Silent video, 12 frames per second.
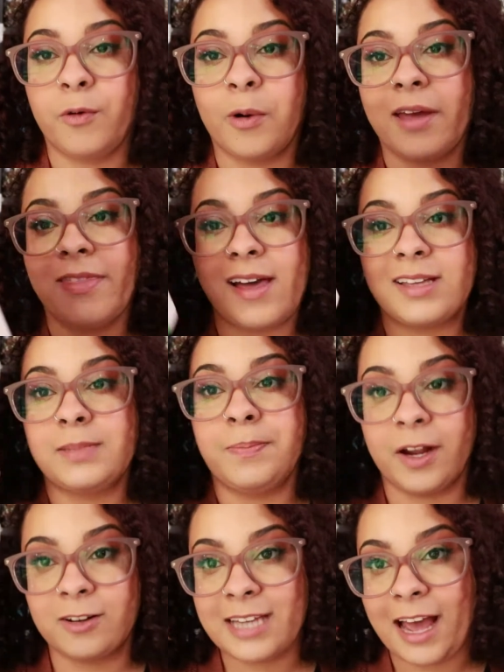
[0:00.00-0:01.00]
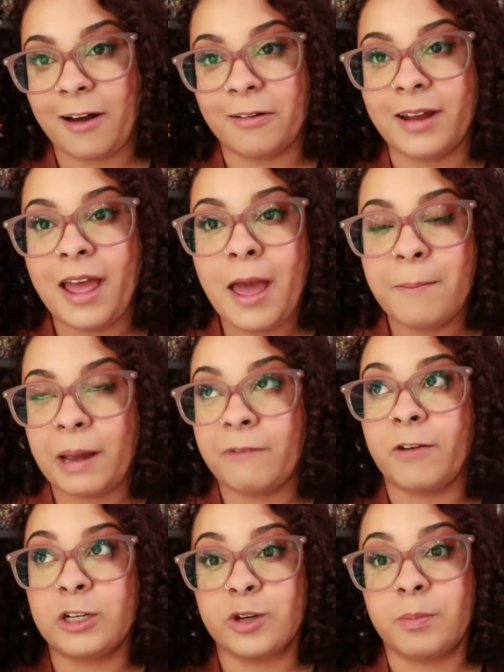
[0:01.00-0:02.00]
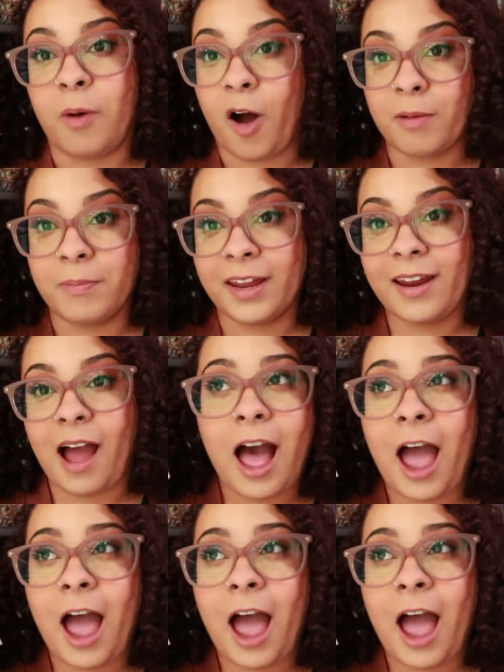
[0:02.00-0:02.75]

for and that is Beartown by Fredrik Backman.